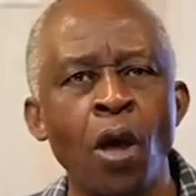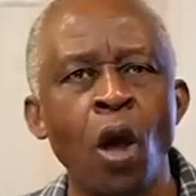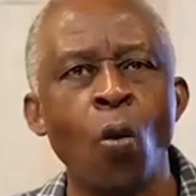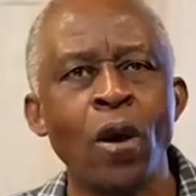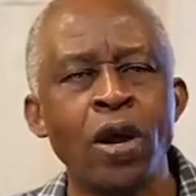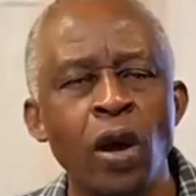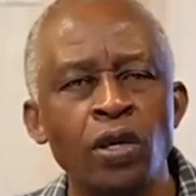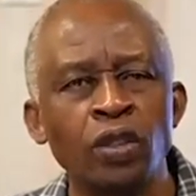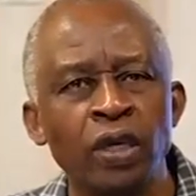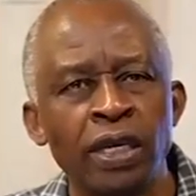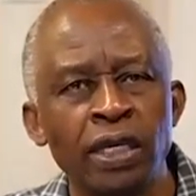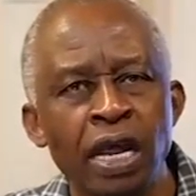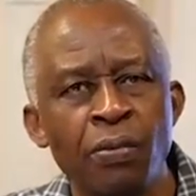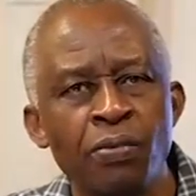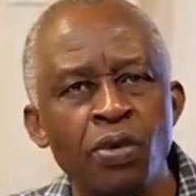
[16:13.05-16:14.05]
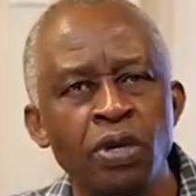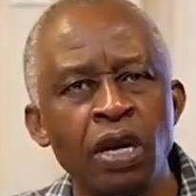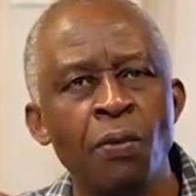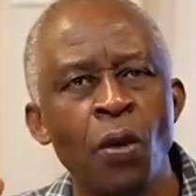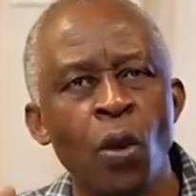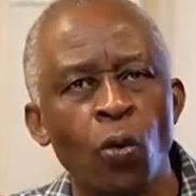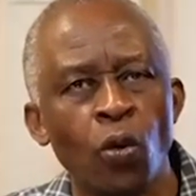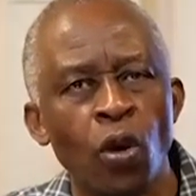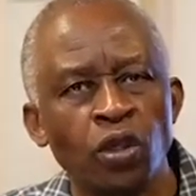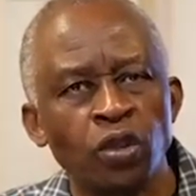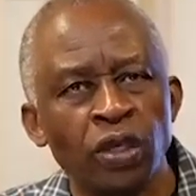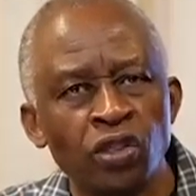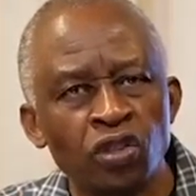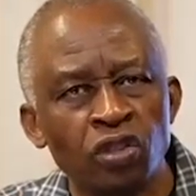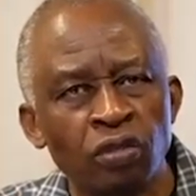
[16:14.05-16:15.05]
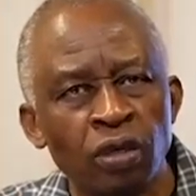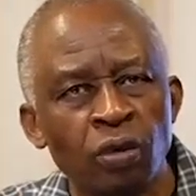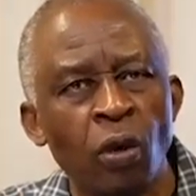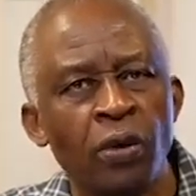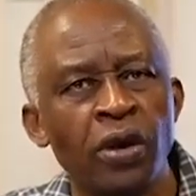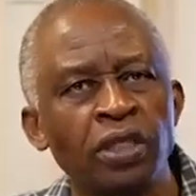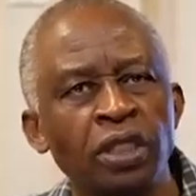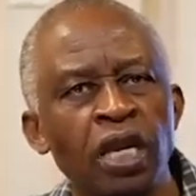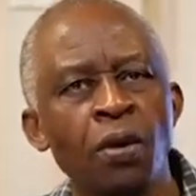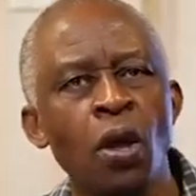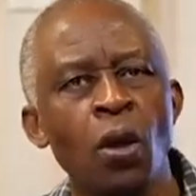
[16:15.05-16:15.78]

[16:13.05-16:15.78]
We've got to enable them. We've got to encourage them.